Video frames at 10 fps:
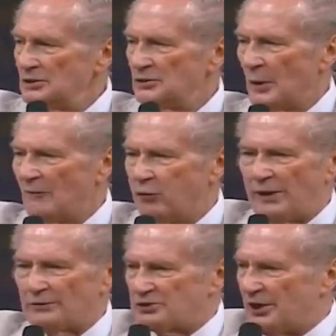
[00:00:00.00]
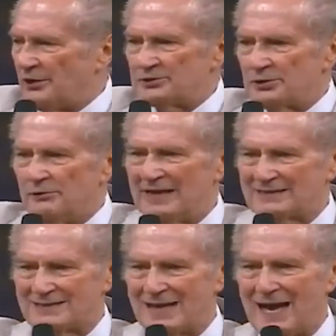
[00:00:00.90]
Twelve wheelchairs on
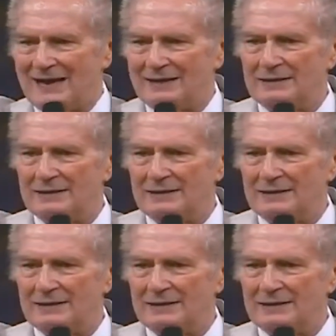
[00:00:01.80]
that side,